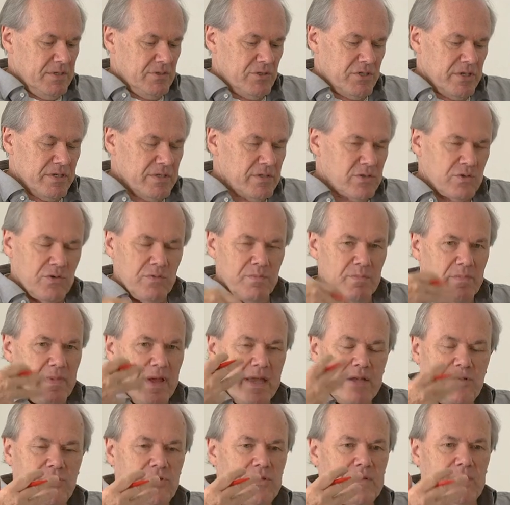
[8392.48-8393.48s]
just to
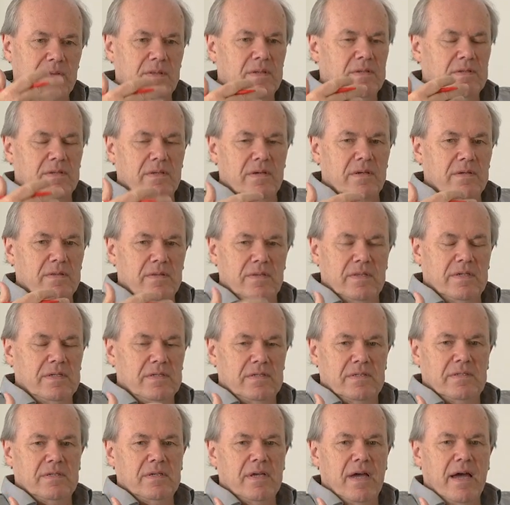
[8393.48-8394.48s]
mention
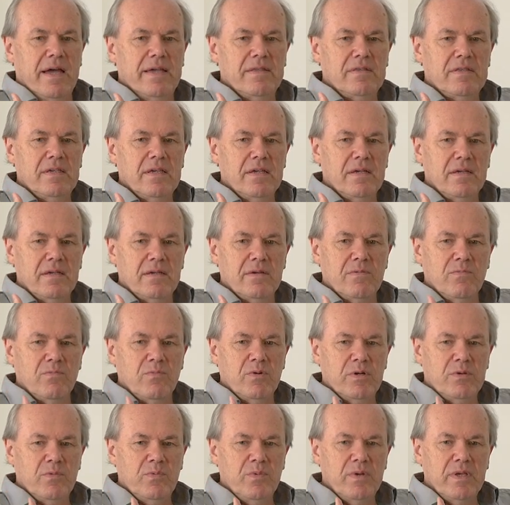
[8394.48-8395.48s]
this, I think
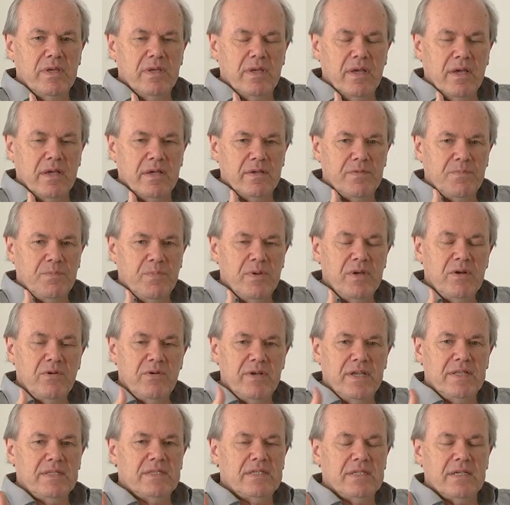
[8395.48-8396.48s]
what we
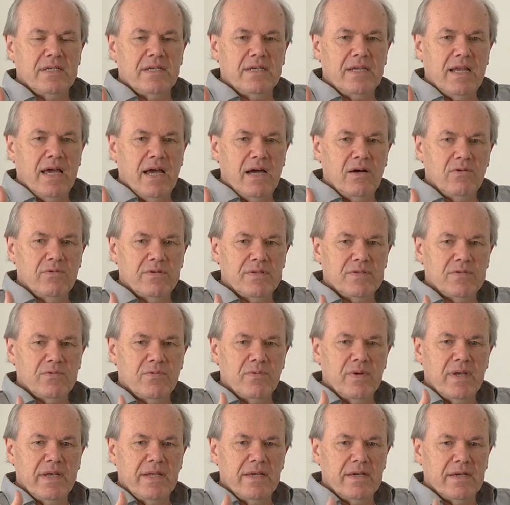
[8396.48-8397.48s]
experiencing now is
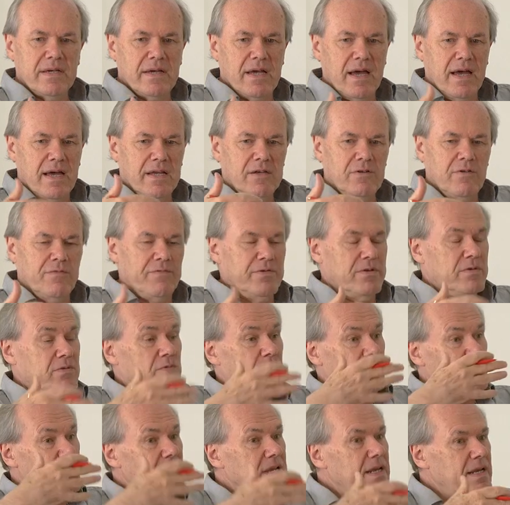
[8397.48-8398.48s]
really kind of a
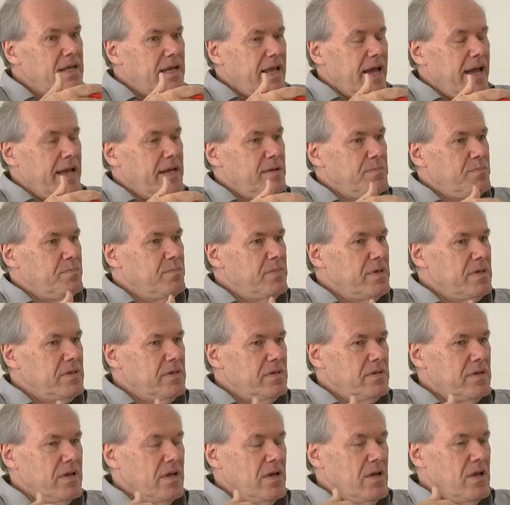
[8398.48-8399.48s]

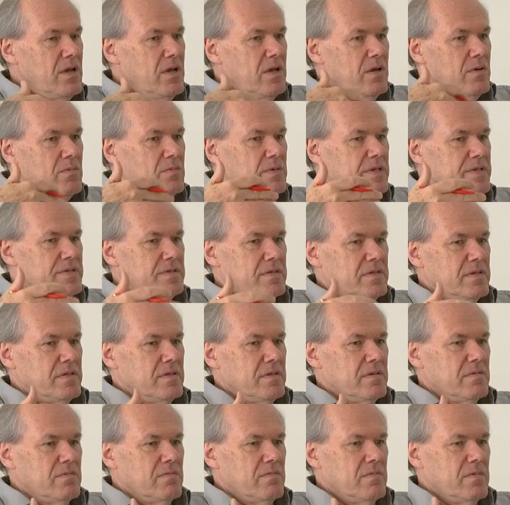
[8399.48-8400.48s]
realignment with
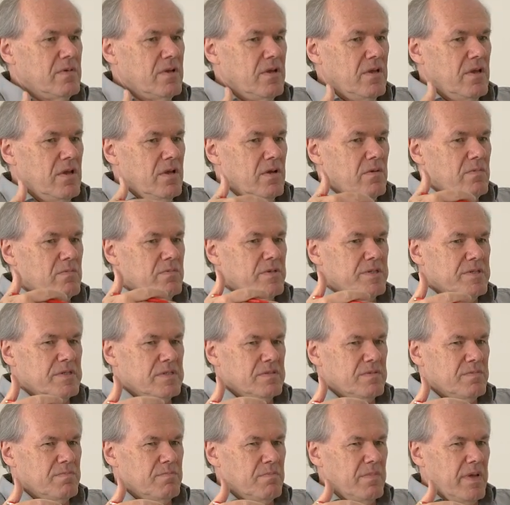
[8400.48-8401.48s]

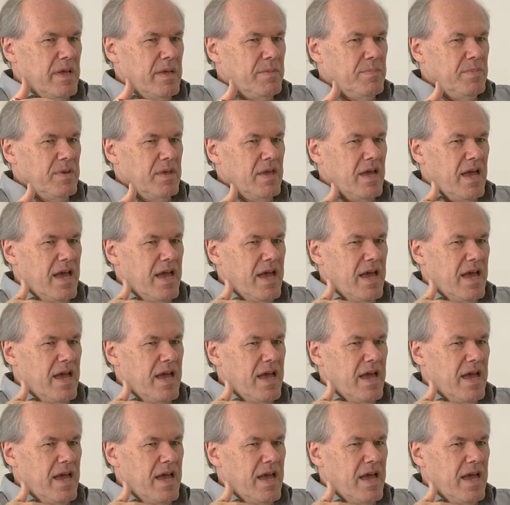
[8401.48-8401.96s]
maybe